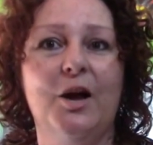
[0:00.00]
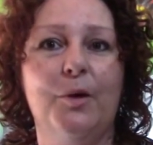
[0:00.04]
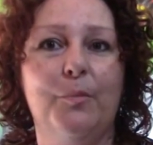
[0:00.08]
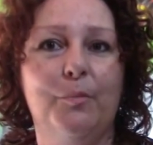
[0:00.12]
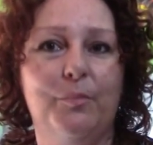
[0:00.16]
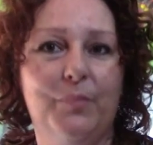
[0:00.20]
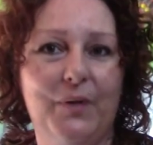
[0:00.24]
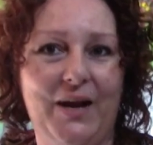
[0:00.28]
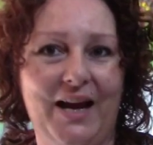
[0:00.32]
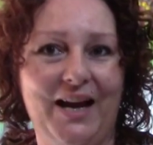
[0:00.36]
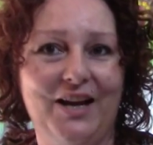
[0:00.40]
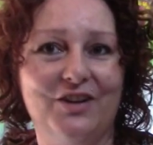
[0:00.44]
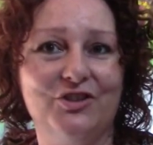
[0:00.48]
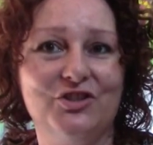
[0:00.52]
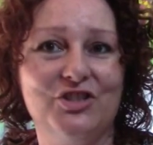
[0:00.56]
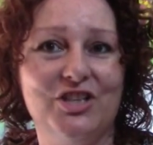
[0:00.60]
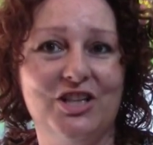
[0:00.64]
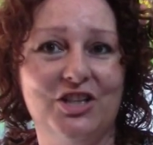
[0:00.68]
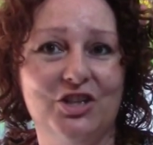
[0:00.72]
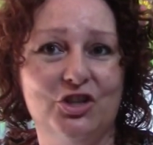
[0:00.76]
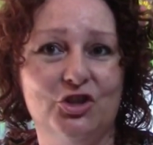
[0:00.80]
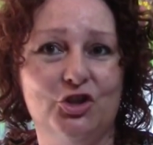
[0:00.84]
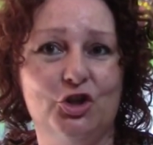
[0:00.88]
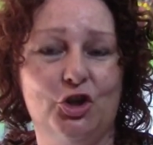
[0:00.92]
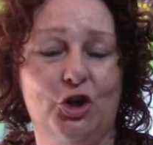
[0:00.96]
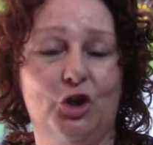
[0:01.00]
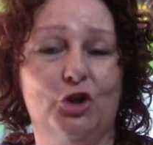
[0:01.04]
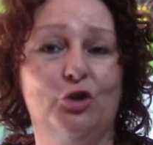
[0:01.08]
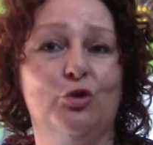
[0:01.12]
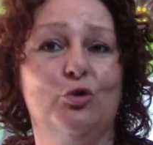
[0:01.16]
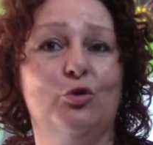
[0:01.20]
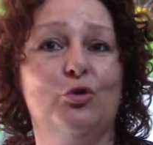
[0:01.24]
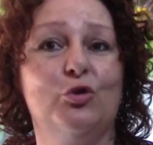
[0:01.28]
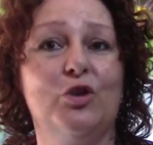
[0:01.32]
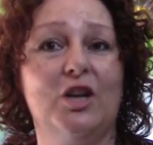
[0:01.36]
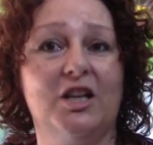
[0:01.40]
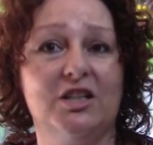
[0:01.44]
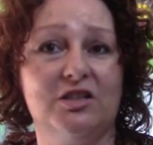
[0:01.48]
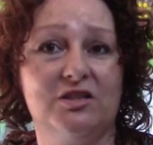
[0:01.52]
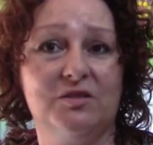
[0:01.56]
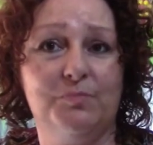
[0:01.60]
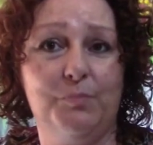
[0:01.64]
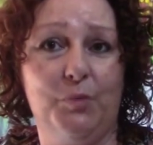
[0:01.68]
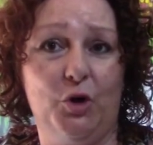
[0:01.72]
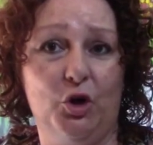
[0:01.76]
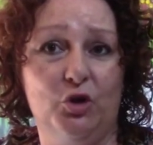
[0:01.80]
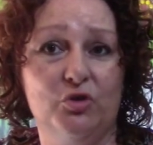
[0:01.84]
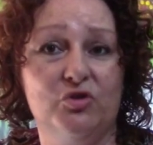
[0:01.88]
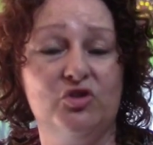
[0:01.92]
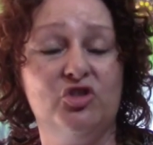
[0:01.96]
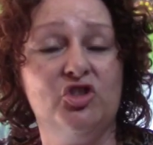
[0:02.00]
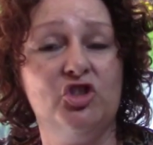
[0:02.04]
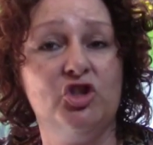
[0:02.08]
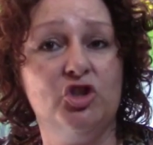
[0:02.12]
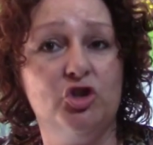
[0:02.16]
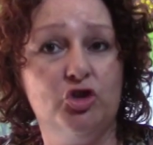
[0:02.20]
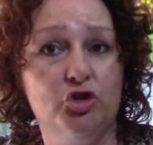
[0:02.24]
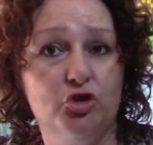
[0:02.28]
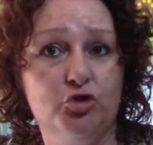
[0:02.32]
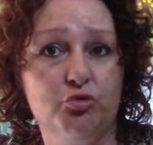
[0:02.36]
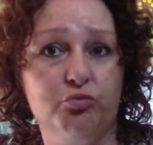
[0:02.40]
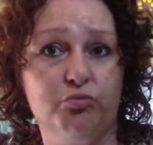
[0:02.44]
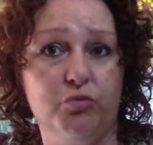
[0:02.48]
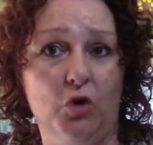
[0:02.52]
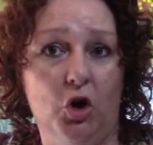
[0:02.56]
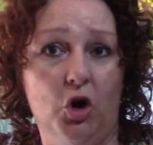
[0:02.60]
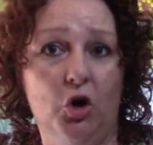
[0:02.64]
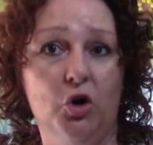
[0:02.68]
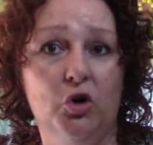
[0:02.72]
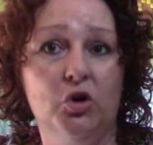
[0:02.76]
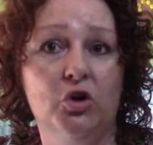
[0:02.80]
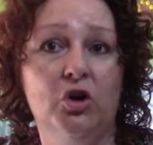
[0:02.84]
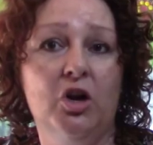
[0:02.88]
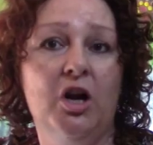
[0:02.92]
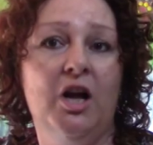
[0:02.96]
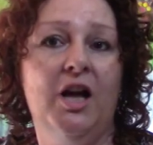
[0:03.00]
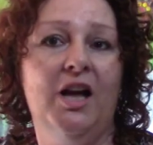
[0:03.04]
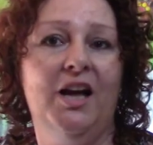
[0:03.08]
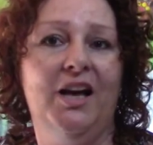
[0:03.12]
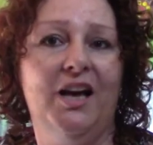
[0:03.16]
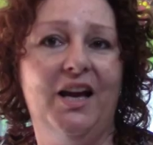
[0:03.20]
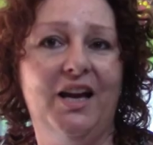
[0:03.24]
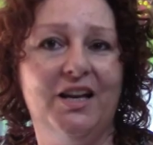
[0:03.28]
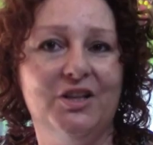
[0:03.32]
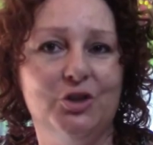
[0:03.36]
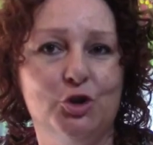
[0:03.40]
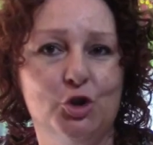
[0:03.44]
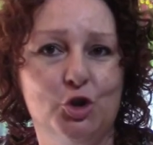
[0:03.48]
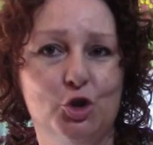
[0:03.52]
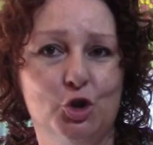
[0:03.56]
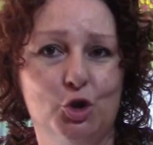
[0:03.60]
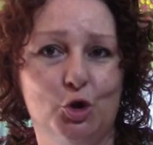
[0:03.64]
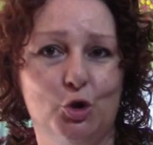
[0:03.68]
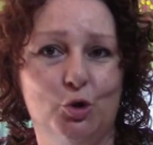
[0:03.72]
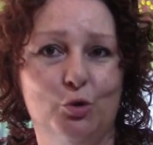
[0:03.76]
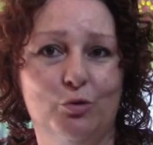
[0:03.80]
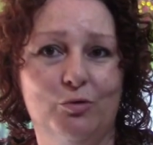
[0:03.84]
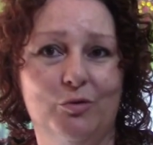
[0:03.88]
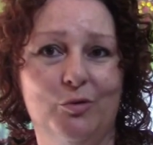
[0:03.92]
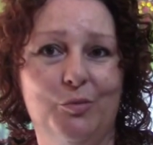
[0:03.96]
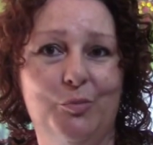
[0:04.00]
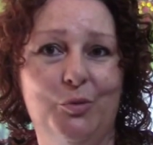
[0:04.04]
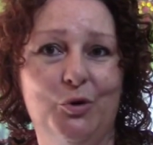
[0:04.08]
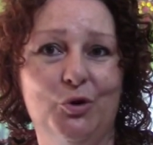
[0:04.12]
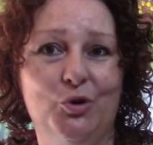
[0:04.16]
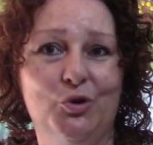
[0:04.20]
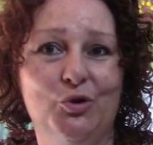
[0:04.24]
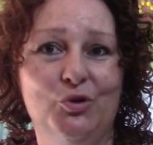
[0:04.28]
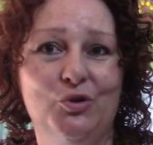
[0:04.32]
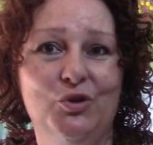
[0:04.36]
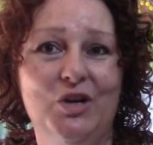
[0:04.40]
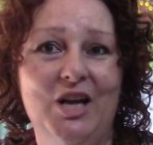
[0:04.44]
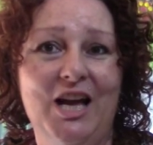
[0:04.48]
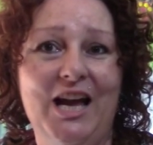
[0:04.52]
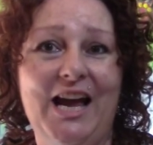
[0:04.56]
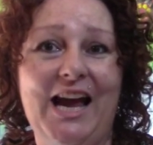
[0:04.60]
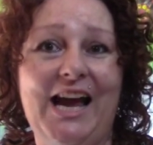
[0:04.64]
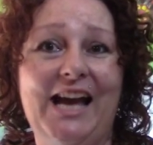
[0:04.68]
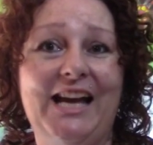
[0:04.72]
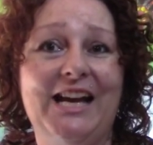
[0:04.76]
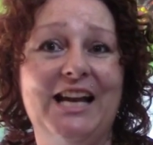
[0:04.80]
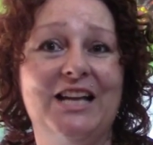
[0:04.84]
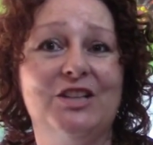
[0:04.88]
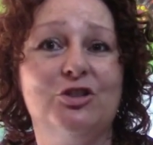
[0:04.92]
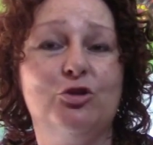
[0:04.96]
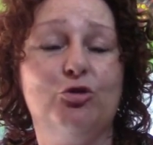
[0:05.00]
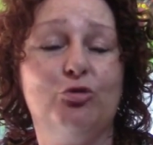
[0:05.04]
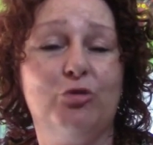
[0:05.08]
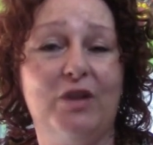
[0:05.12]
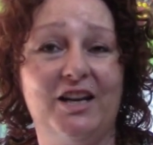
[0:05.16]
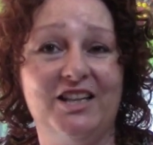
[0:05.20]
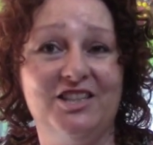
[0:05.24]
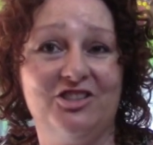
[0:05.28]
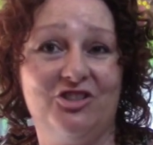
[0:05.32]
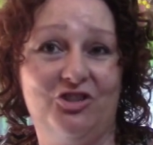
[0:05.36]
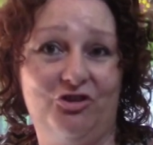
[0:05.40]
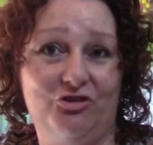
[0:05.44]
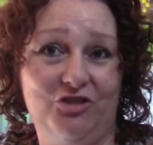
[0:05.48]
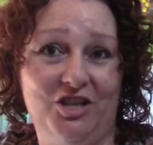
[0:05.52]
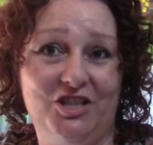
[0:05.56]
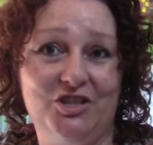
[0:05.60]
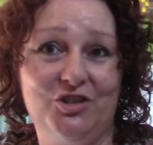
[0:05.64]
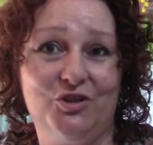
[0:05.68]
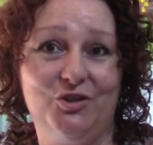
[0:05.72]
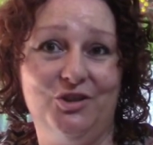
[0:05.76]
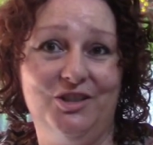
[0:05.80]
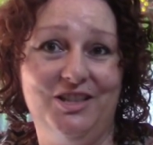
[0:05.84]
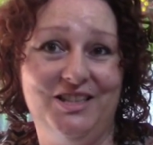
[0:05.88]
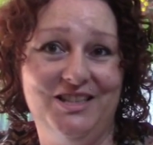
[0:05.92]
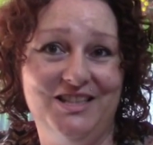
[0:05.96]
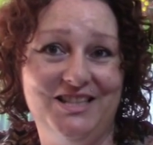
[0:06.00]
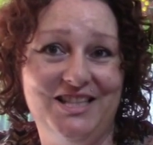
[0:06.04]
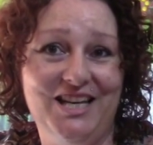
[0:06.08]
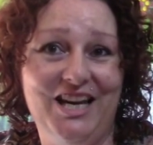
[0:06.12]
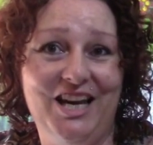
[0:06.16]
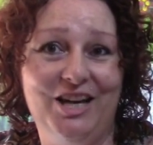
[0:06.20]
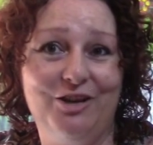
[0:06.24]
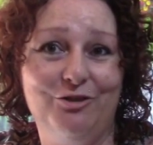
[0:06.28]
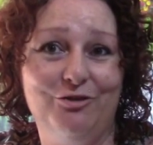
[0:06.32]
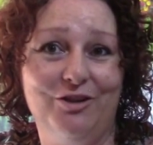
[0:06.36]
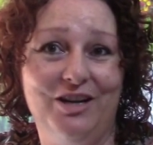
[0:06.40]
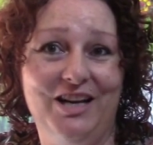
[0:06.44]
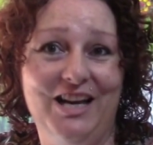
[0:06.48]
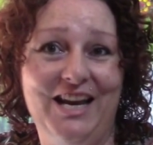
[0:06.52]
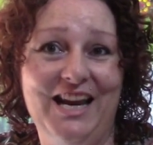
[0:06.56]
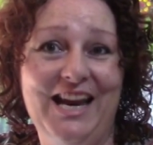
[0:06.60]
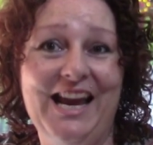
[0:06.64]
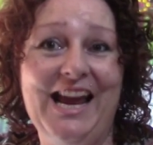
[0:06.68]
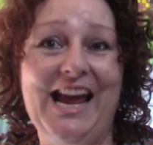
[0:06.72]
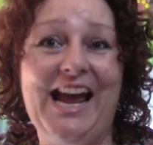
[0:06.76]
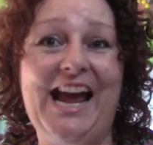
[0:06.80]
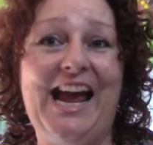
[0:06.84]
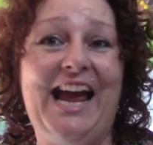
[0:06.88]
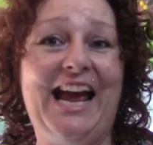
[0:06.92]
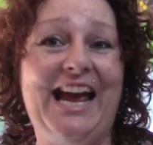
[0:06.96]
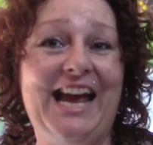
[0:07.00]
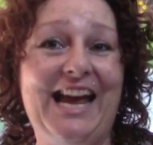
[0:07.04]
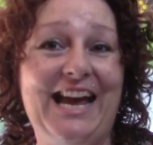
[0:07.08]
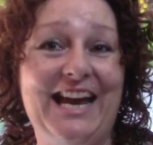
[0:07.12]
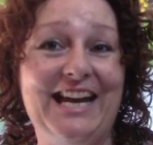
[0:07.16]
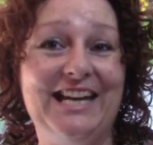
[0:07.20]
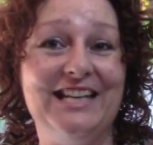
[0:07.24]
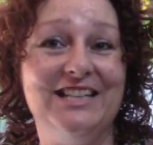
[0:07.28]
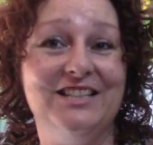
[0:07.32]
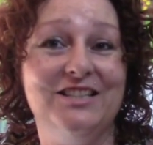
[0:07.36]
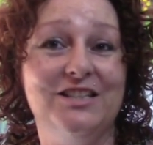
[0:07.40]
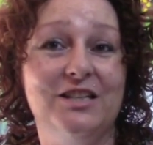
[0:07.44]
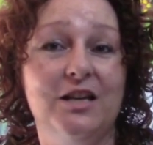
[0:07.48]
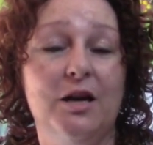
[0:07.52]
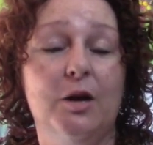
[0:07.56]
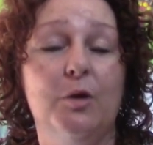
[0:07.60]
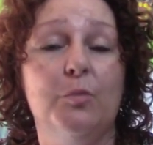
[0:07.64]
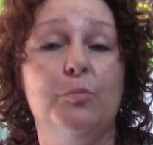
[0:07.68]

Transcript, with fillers: bound in a journal that's both strong and durable and has great structural integrity and